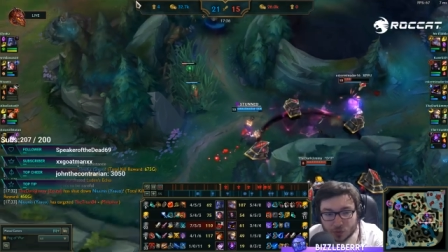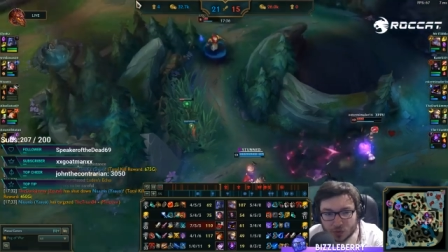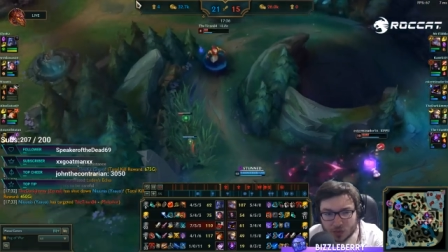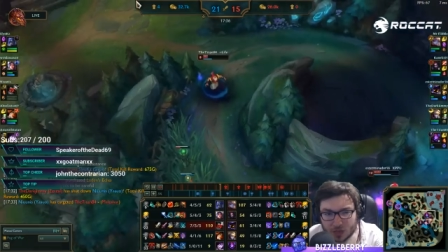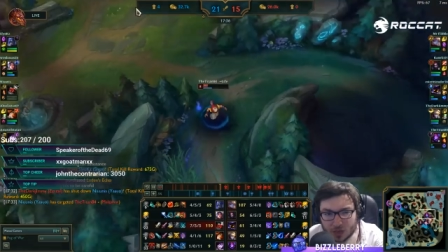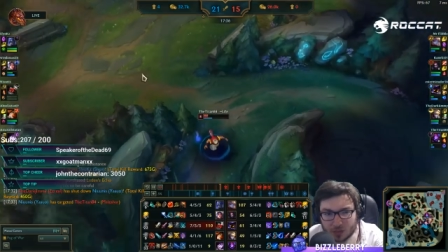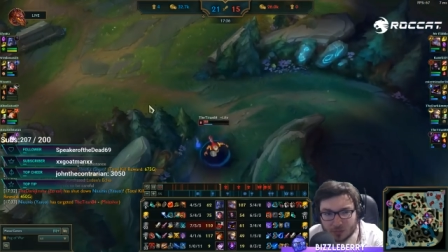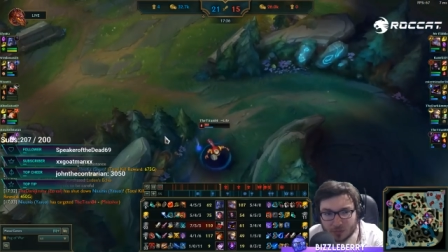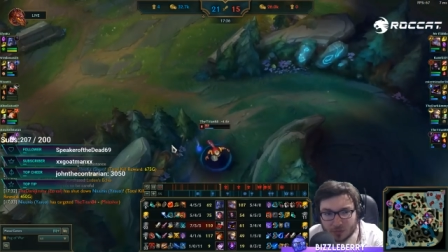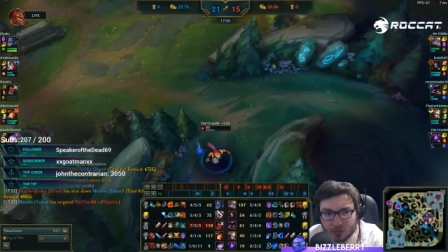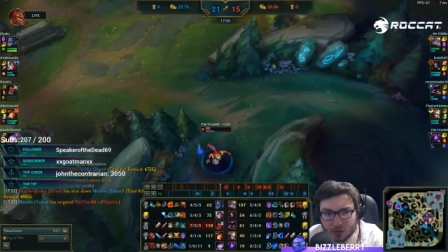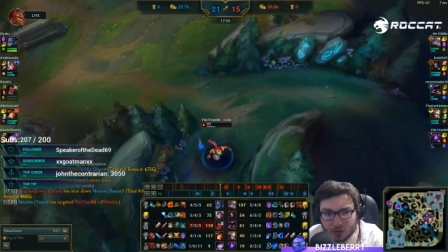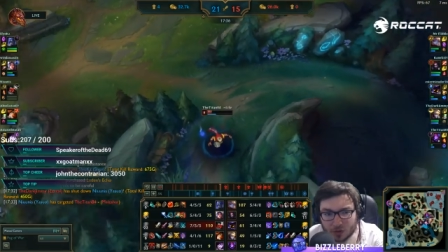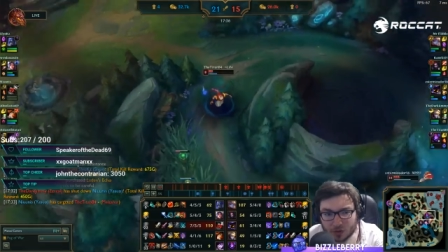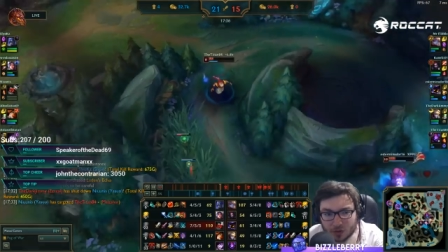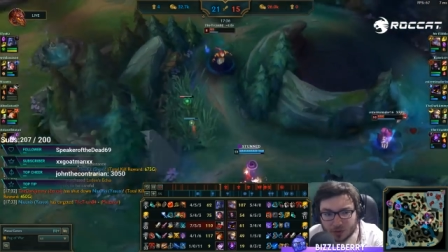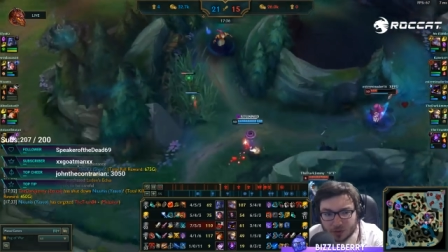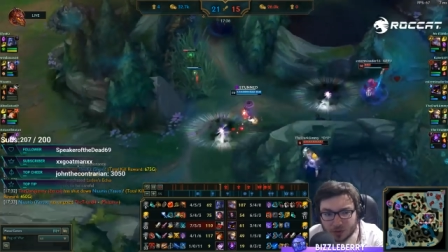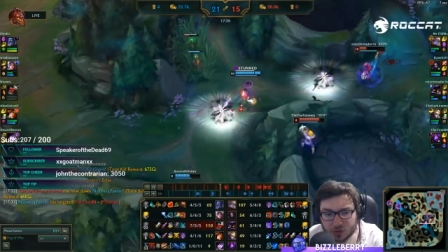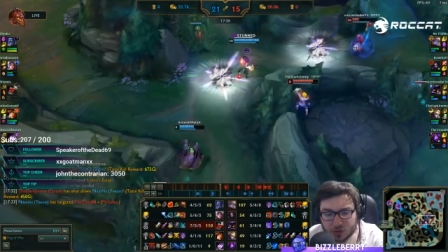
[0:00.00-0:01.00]
Also, MF could have
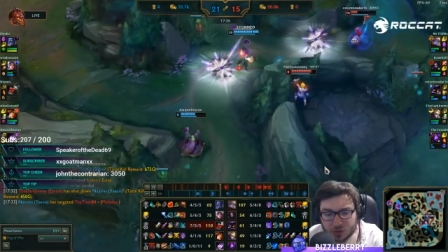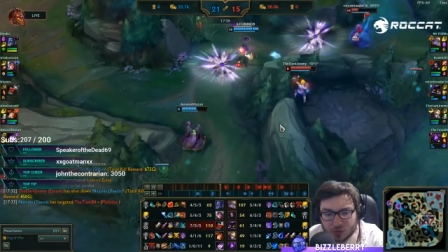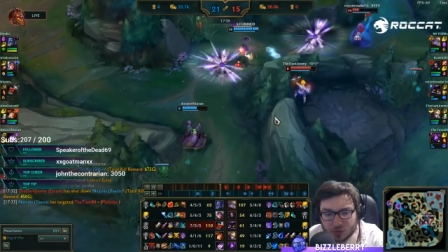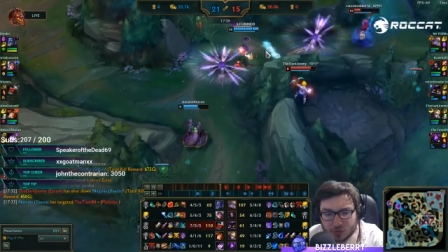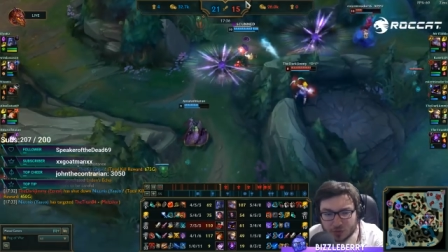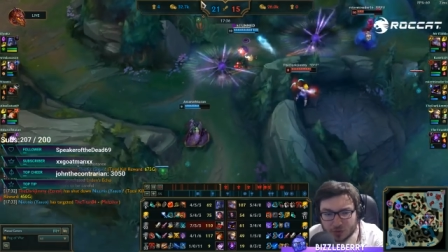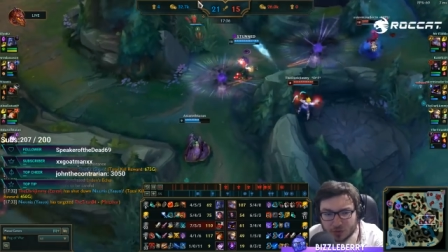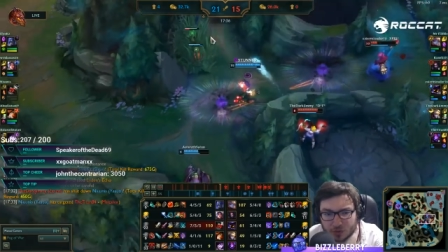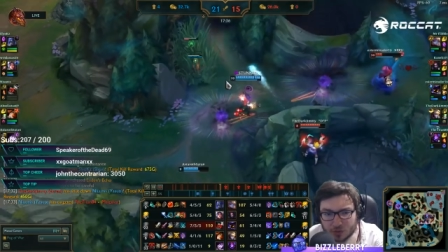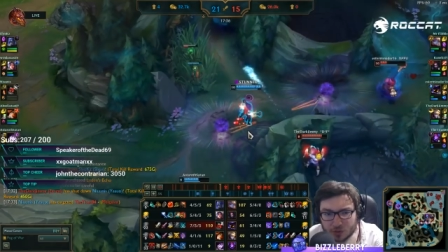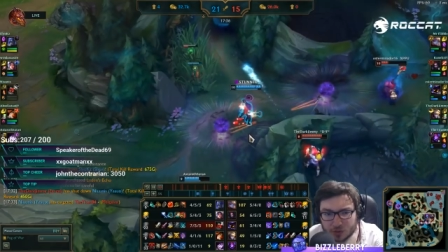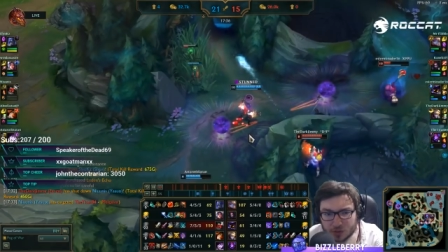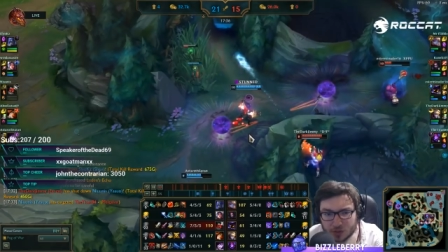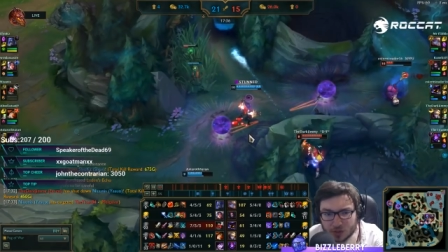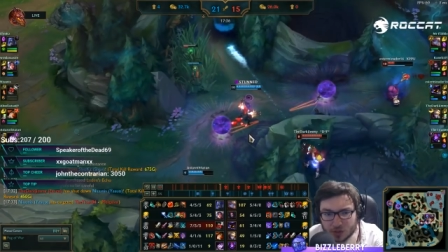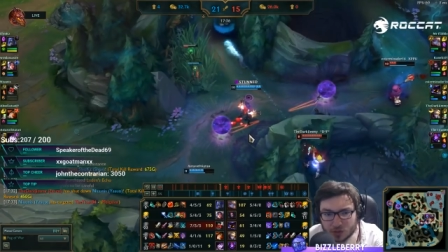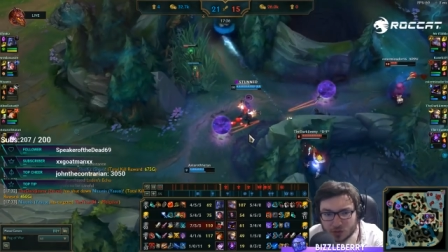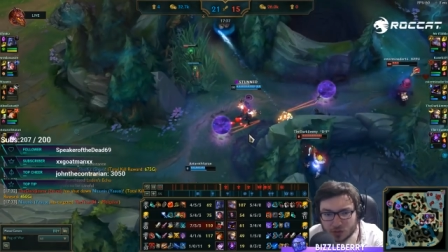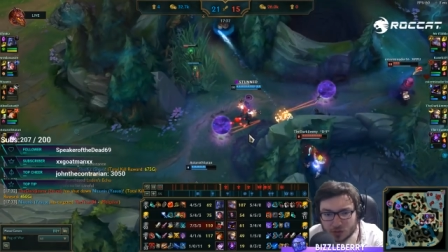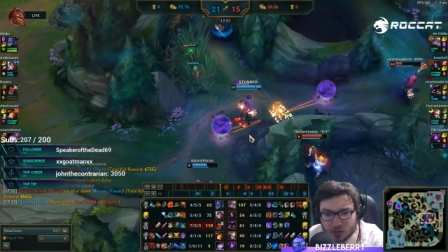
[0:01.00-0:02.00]
killed you though with her ulti
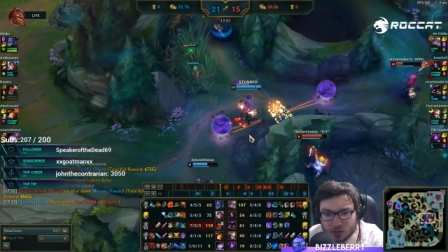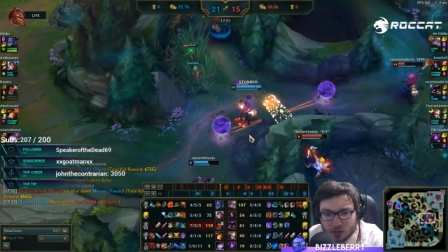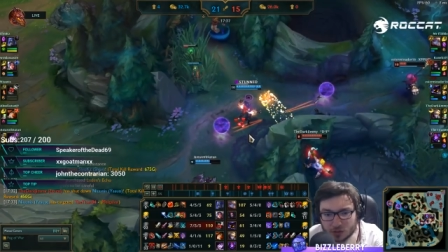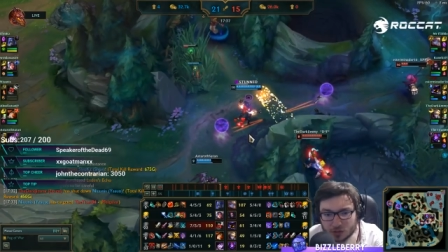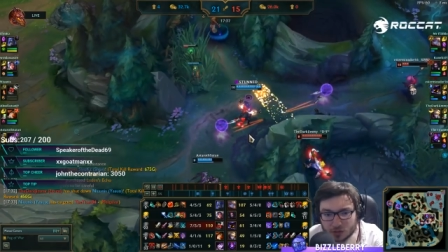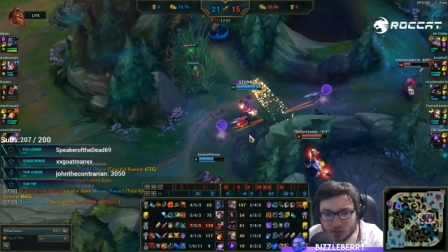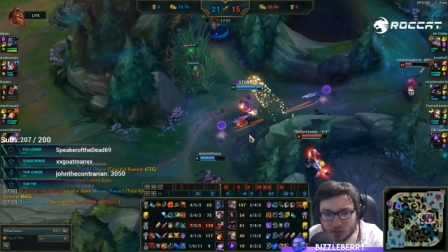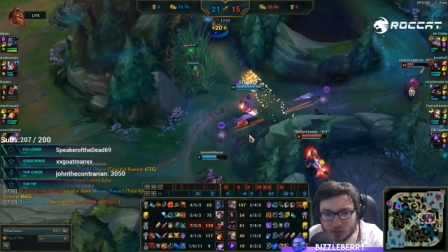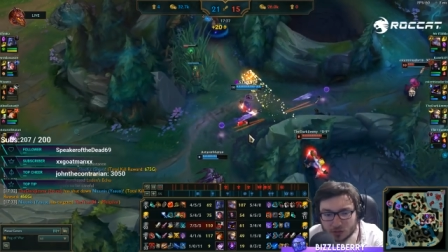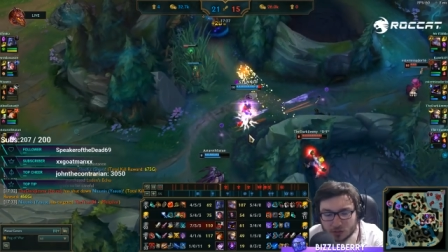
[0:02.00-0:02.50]
actually.